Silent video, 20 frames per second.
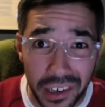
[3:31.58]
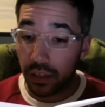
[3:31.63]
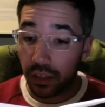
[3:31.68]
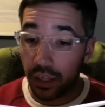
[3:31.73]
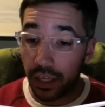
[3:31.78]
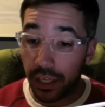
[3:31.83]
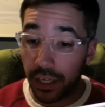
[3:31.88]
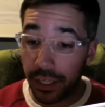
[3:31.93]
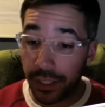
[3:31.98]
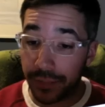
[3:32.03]

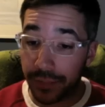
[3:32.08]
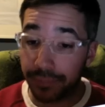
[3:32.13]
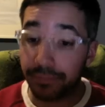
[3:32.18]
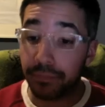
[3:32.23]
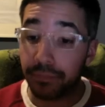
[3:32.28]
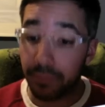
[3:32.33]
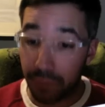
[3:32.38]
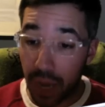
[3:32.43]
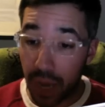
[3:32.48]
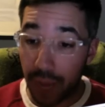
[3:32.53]

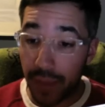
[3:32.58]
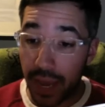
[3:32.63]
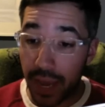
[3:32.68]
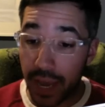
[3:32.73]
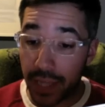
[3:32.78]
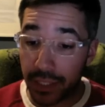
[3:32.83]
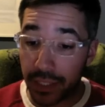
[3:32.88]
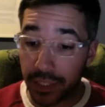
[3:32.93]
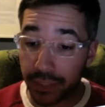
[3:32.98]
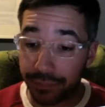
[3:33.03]
My
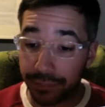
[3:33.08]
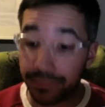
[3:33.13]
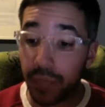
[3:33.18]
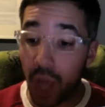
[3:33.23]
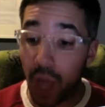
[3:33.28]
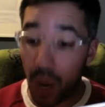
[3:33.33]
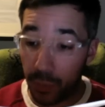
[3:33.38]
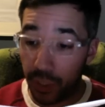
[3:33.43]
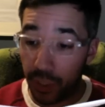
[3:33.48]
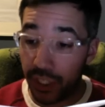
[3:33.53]
mans,
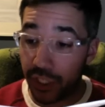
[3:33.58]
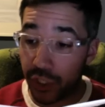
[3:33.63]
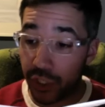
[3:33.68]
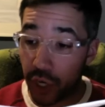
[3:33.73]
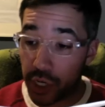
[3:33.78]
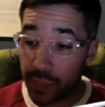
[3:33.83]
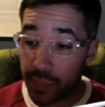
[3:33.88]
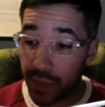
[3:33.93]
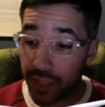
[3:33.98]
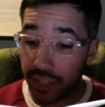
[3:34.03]
I'm really
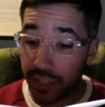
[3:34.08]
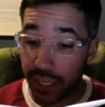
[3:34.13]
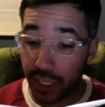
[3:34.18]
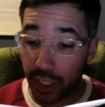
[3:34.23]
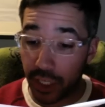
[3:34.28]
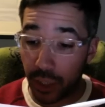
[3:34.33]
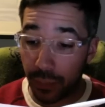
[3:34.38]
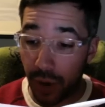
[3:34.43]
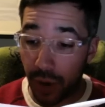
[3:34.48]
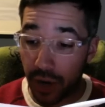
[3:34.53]
sorry about taking
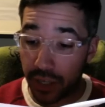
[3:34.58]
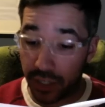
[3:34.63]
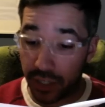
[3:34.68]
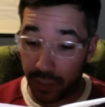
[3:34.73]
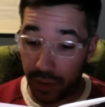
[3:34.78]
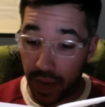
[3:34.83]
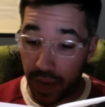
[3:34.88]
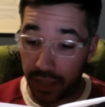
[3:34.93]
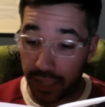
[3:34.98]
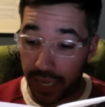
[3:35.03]
your parking
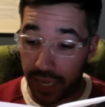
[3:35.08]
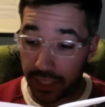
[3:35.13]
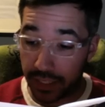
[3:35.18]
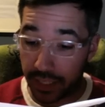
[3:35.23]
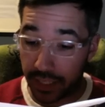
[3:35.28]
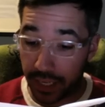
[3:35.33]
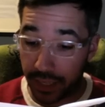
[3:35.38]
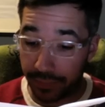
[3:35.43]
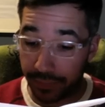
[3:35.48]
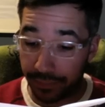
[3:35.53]
spot last
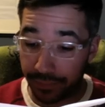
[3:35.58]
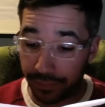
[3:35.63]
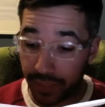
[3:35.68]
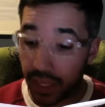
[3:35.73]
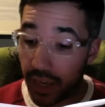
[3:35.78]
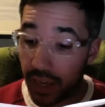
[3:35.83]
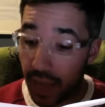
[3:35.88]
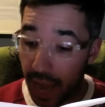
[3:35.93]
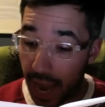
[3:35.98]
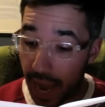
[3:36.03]
night.
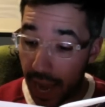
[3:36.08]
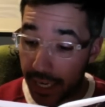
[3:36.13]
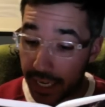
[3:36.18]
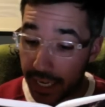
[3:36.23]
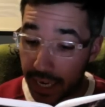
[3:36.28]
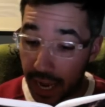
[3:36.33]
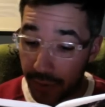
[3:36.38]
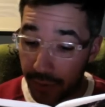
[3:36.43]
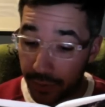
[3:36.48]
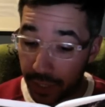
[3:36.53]
I did
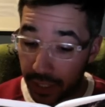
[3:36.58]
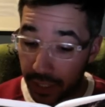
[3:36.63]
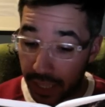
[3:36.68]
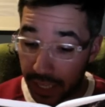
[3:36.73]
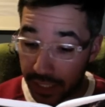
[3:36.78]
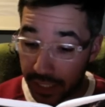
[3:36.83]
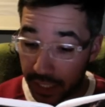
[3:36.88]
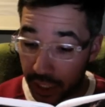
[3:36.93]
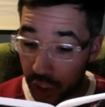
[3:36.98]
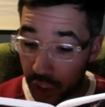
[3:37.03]
not
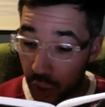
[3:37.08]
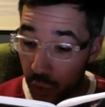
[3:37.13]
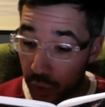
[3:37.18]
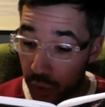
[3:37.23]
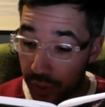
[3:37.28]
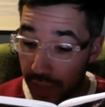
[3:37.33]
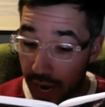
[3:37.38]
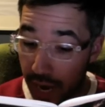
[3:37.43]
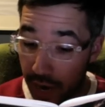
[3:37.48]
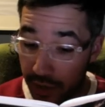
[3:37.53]
realize that you were
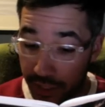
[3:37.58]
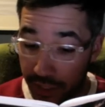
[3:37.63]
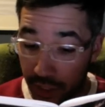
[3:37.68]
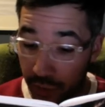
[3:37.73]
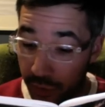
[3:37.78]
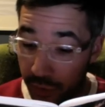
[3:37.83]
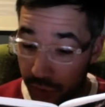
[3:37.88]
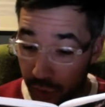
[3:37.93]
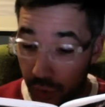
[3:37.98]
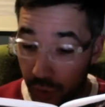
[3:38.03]
there until it
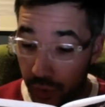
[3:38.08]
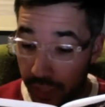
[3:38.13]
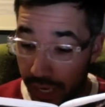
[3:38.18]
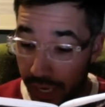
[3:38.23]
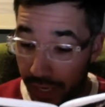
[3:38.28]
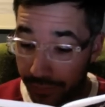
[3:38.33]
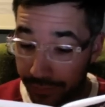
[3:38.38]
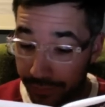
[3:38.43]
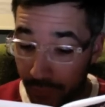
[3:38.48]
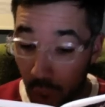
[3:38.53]
was too
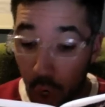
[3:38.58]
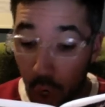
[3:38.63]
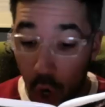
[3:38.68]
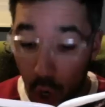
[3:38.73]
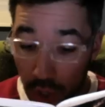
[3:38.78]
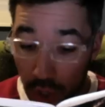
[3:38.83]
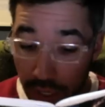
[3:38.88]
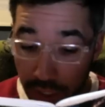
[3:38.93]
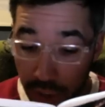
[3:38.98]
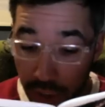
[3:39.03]
late.
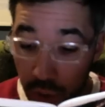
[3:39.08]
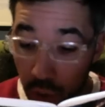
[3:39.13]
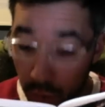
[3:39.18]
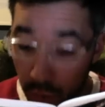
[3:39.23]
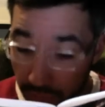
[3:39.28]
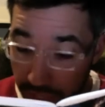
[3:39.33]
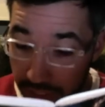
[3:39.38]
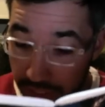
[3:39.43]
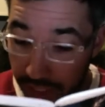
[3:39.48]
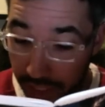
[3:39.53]
Or that you're a
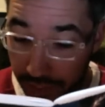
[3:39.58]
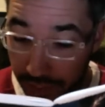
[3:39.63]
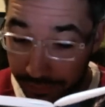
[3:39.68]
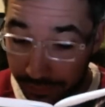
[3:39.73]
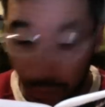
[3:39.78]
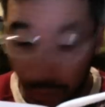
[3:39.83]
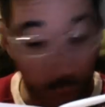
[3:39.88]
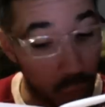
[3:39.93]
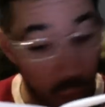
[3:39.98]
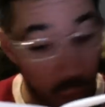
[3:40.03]
resident.
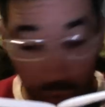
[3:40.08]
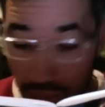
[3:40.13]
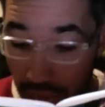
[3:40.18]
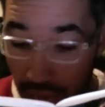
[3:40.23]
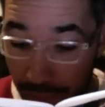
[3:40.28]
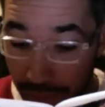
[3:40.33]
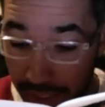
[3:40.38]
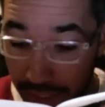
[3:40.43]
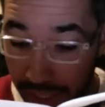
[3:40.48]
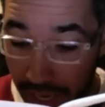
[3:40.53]
Won't
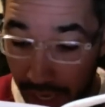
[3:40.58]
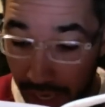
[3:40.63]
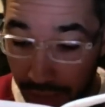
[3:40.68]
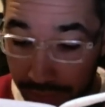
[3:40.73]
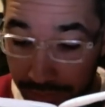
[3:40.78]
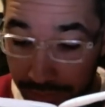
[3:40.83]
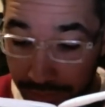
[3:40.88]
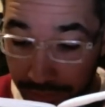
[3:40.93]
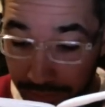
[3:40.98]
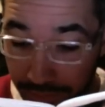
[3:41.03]
happen again.
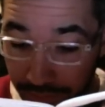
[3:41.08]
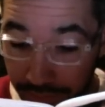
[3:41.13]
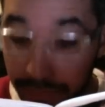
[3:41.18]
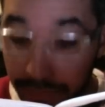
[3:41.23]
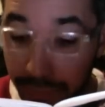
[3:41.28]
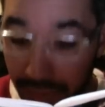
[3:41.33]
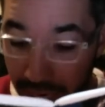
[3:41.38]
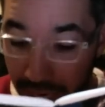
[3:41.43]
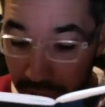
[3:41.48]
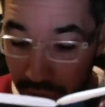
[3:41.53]

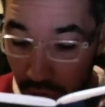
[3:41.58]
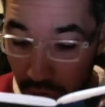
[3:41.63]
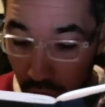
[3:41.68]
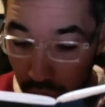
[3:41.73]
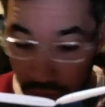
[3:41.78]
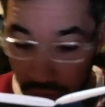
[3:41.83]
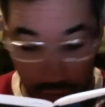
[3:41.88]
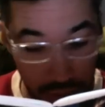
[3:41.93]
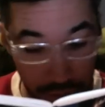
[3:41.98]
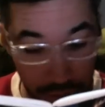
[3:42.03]
Pedro.
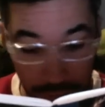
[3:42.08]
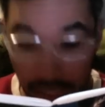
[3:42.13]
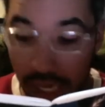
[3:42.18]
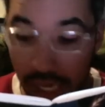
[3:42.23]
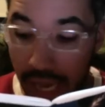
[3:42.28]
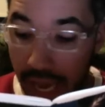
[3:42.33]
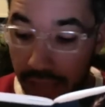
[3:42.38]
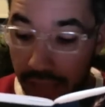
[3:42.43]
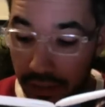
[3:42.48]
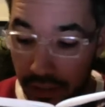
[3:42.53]

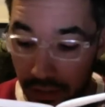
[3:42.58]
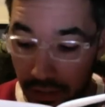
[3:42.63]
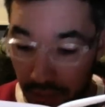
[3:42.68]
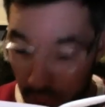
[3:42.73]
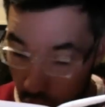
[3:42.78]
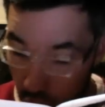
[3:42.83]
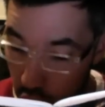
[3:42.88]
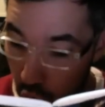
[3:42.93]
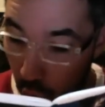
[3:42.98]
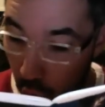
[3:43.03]
P.S.
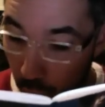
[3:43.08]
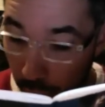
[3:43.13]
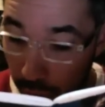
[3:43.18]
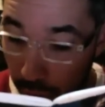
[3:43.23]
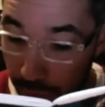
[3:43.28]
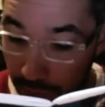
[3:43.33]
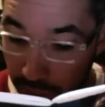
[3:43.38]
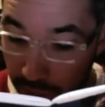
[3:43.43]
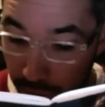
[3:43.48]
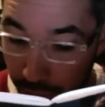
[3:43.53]
Don't worry
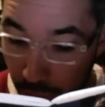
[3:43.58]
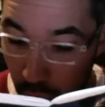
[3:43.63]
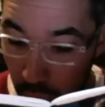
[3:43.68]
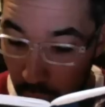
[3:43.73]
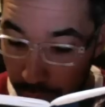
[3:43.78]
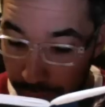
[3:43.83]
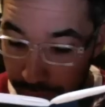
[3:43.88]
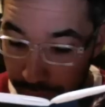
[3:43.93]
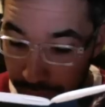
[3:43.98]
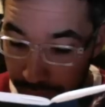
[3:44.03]
about the
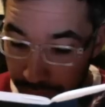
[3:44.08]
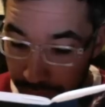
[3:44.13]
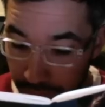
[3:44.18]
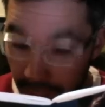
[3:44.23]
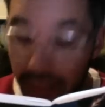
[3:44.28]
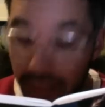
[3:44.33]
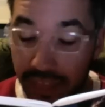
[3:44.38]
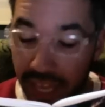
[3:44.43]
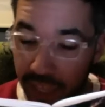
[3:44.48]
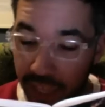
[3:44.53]
poop.
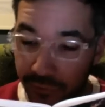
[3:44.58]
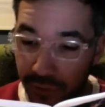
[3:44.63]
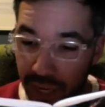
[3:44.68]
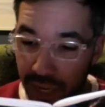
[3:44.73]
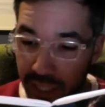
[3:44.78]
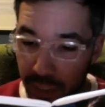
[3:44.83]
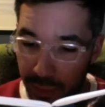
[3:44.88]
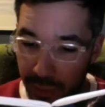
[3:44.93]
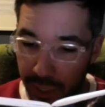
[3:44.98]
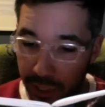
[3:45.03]
Thanks for
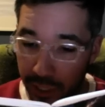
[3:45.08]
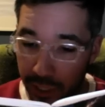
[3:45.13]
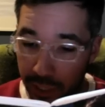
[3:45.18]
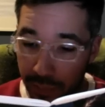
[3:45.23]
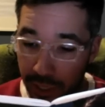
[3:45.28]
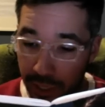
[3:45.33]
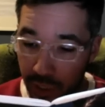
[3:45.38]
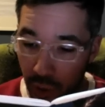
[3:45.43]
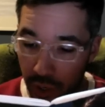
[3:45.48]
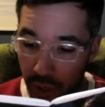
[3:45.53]
not smearing it in
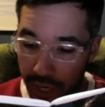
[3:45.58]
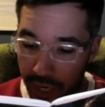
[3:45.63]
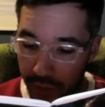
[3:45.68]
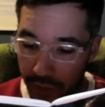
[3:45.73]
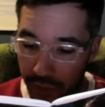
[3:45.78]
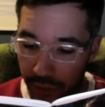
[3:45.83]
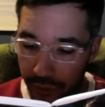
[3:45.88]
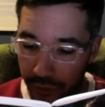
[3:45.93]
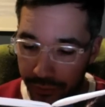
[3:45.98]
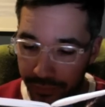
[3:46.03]
my door
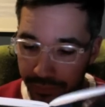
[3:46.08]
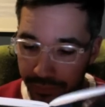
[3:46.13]
handle.